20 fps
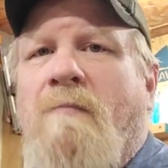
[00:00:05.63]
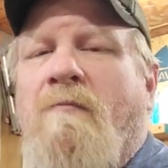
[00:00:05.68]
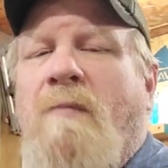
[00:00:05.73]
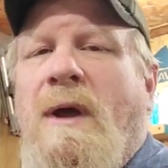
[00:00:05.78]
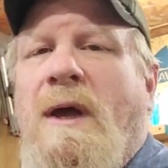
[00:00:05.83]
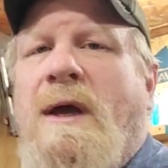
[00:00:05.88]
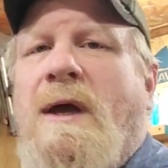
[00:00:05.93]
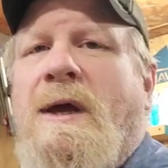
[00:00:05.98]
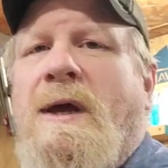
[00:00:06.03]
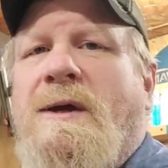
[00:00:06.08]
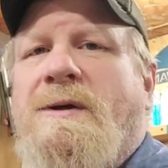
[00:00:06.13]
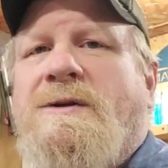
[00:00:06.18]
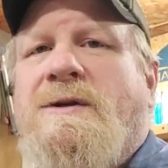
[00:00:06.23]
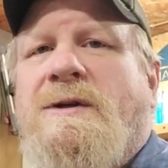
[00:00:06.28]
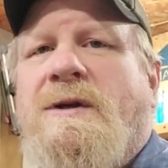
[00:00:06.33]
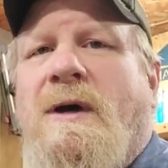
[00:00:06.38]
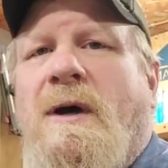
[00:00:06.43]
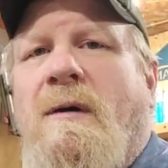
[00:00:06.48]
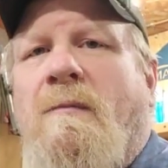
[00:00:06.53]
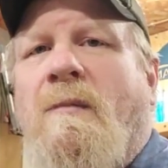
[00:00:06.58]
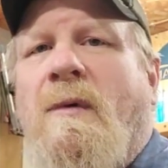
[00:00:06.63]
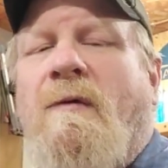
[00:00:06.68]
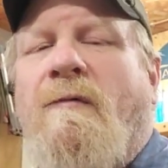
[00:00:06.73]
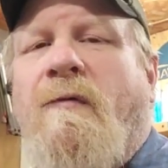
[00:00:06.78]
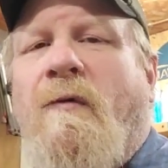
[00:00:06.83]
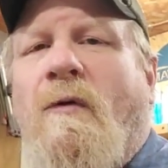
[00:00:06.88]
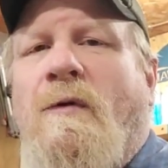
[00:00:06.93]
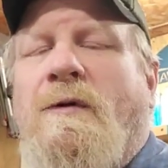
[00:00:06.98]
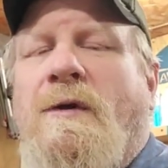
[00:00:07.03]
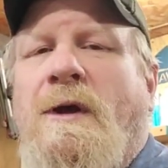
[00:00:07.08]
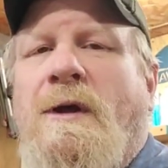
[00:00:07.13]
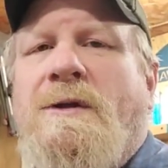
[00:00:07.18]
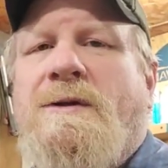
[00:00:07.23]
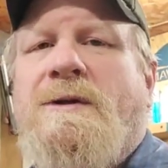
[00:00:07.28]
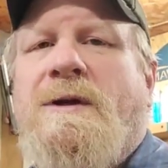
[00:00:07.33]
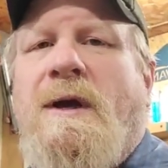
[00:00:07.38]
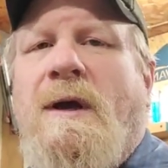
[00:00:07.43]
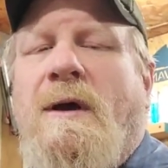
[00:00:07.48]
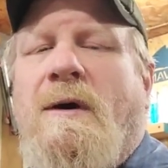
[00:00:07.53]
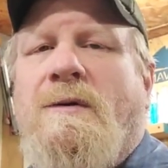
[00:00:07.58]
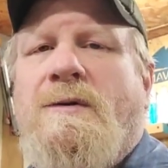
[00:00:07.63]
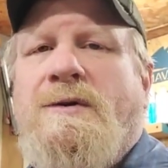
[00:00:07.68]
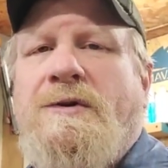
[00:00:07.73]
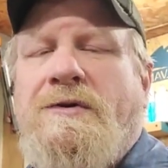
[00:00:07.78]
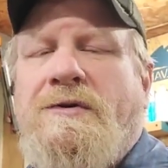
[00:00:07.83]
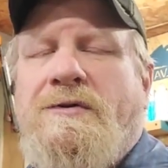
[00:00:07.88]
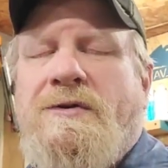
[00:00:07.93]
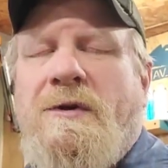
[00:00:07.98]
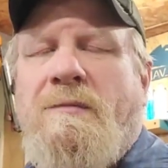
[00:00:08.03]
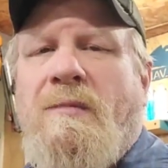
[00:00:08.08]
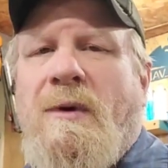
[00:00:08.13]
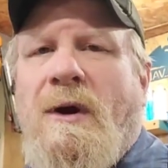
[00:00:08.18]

making some 14th scale jersey